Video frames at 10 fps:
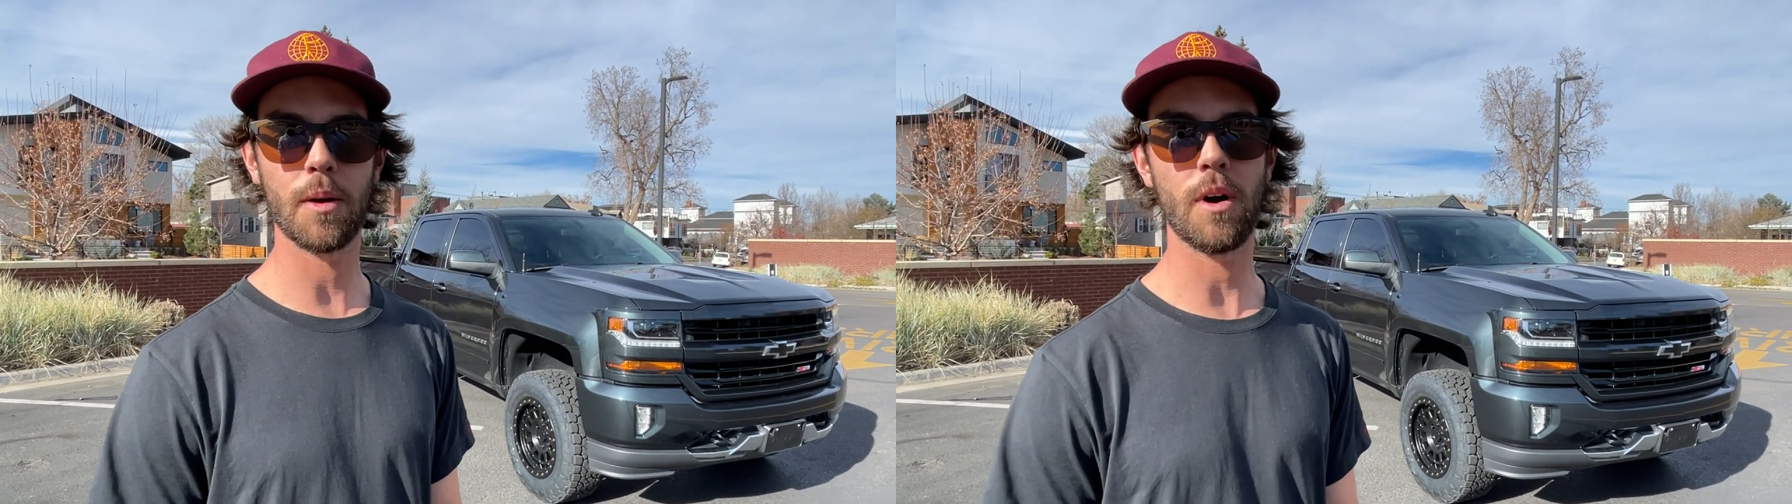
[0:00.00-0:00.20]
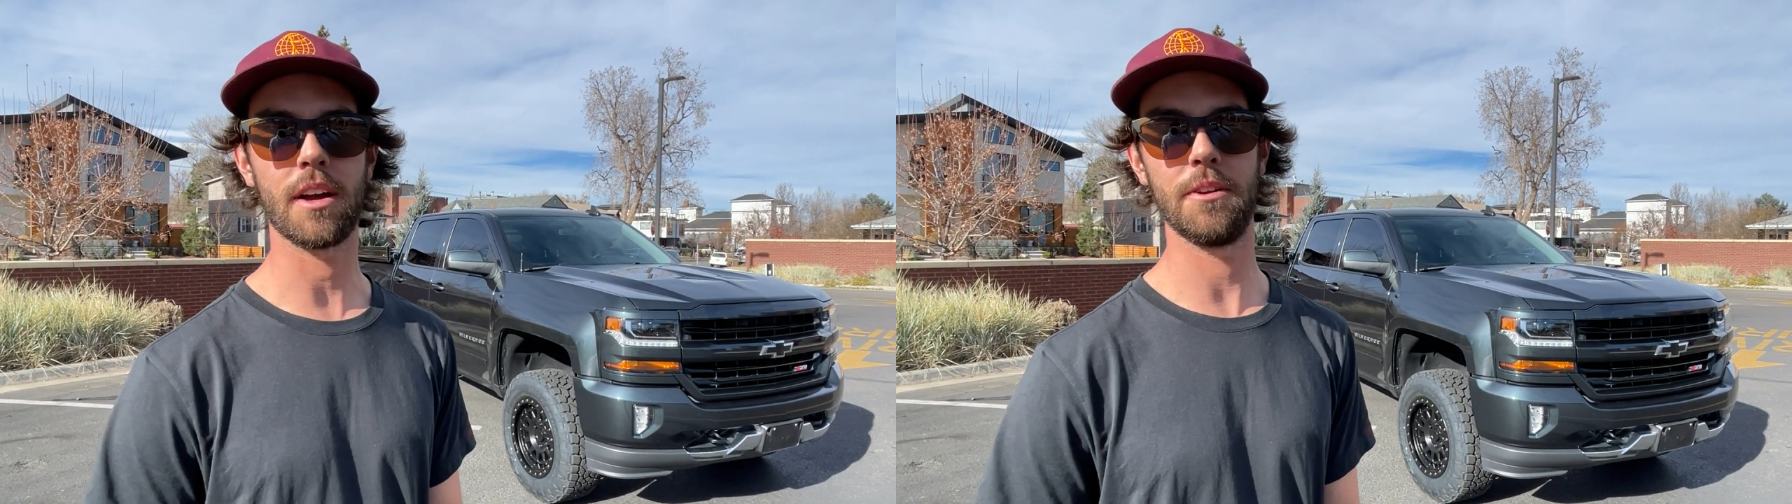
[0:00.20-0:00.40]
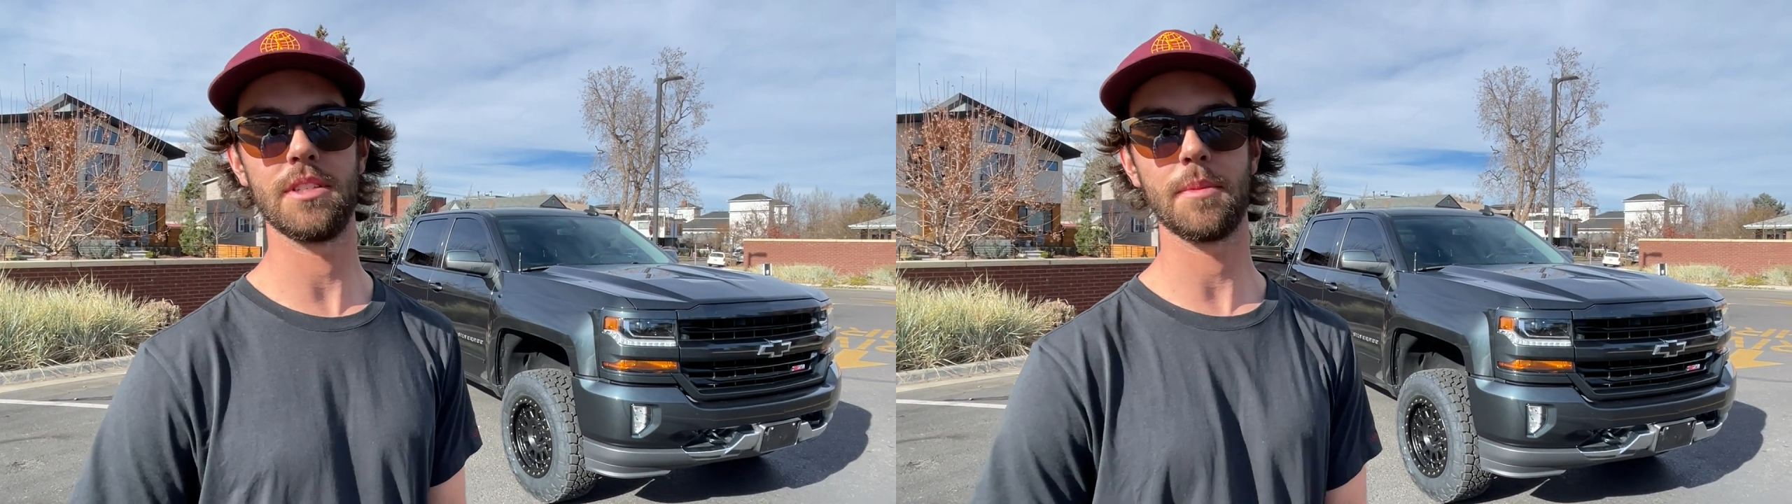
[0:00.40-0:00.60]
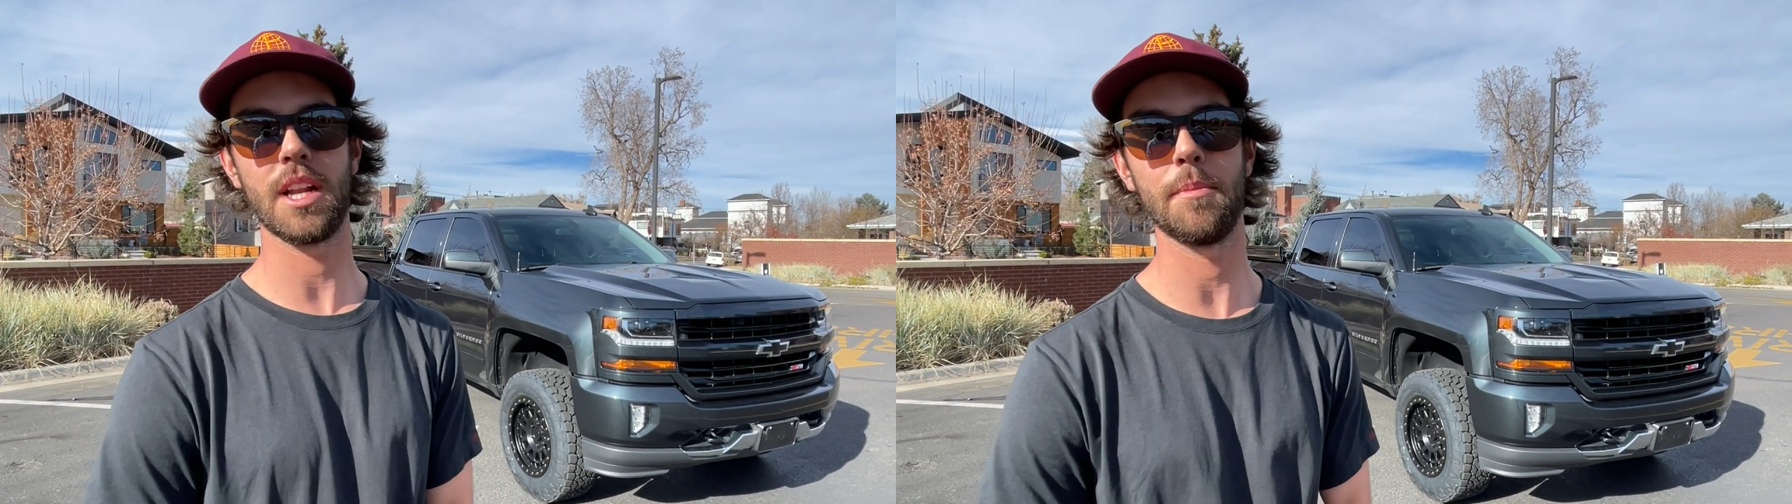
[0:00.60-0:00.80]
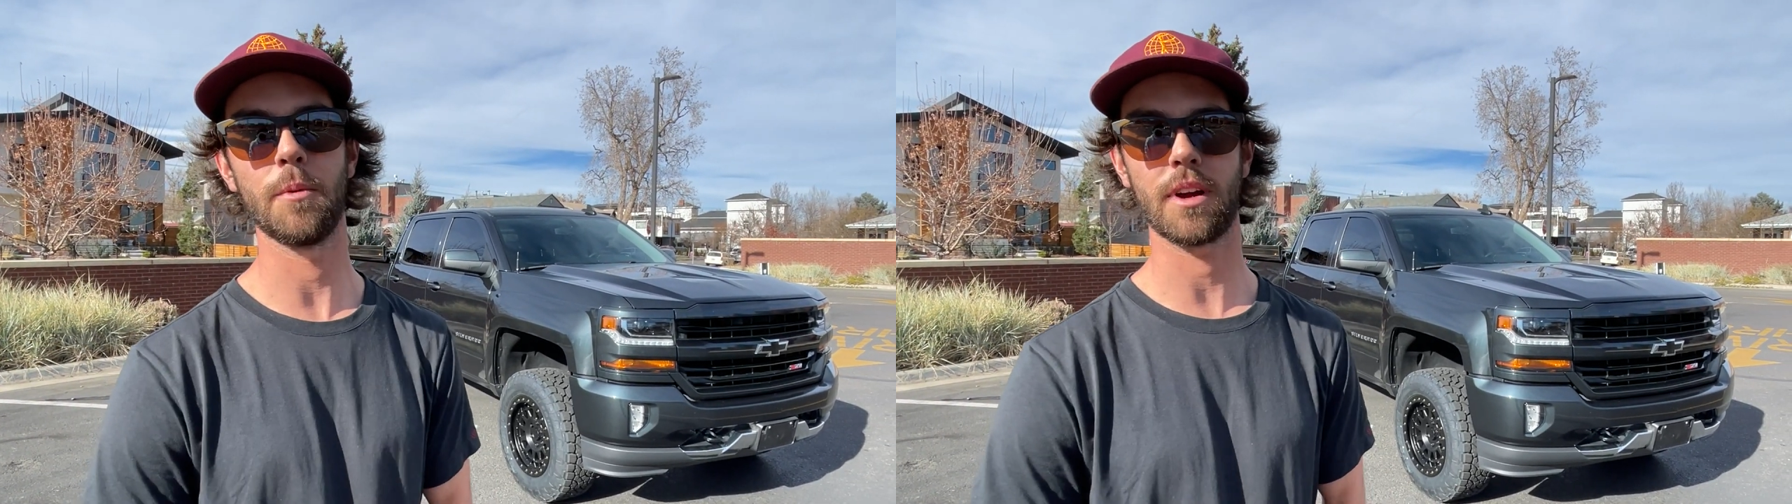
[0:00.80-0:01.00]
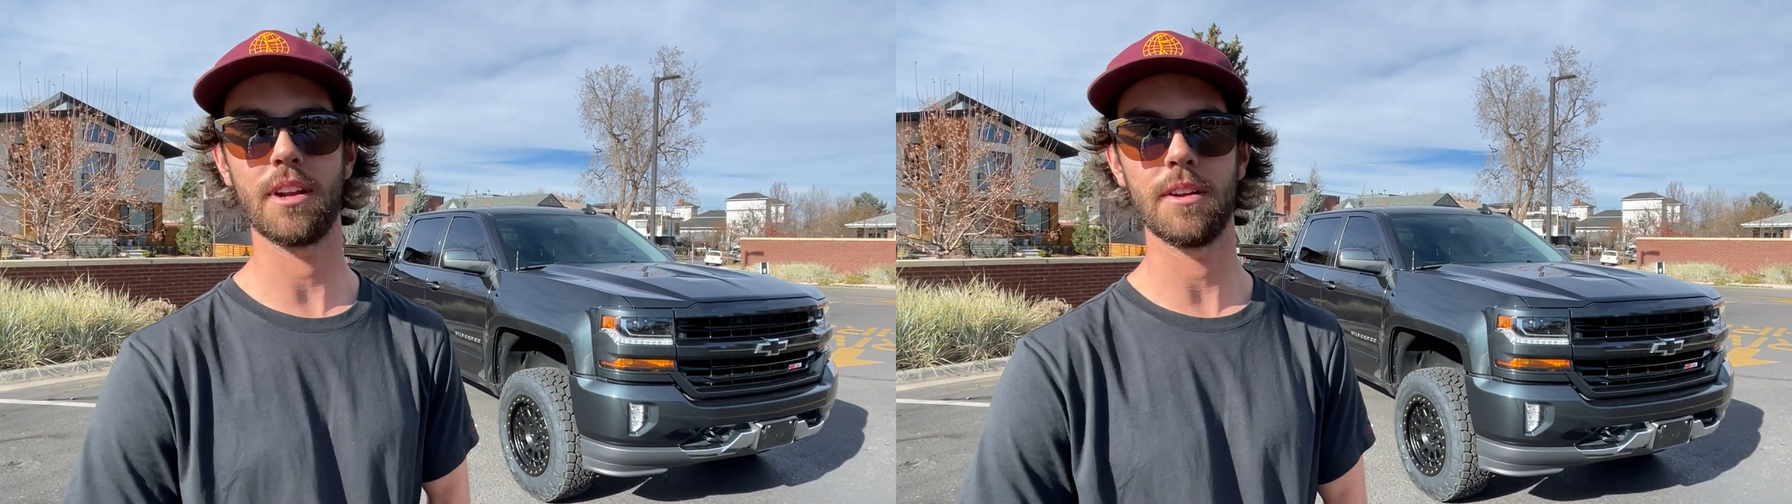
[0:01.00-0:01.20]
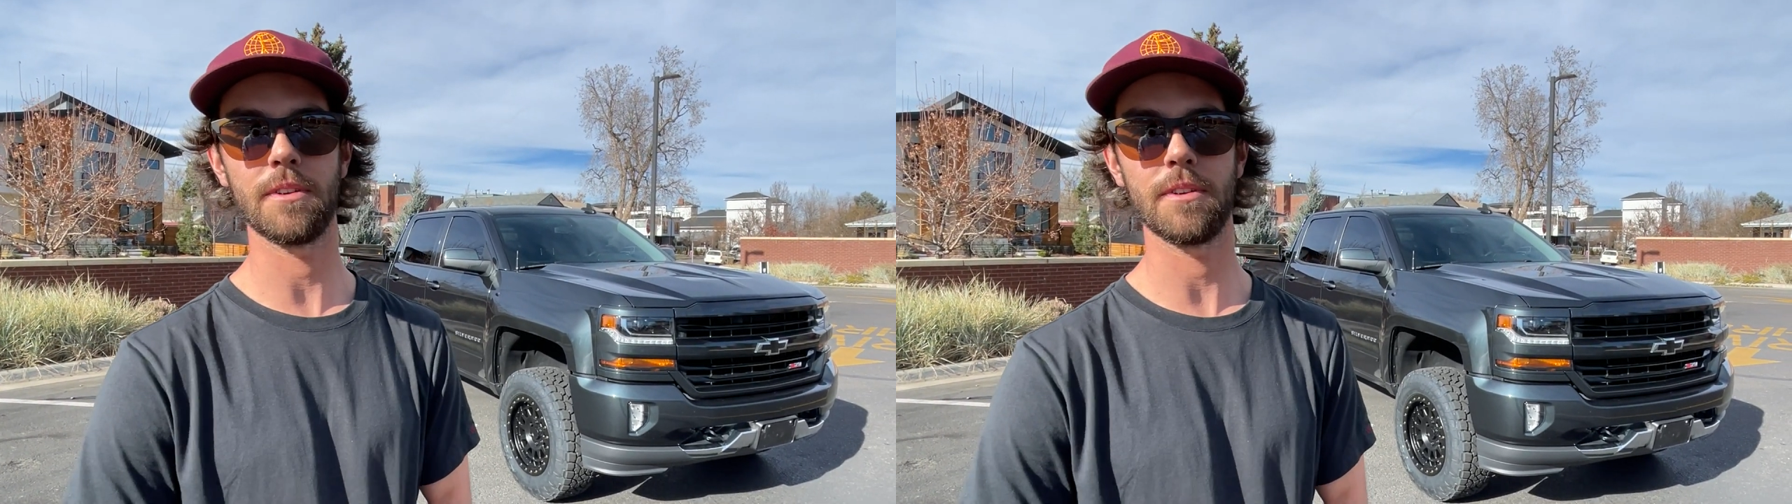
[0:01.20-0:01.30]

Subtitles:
of walk through something I've been working on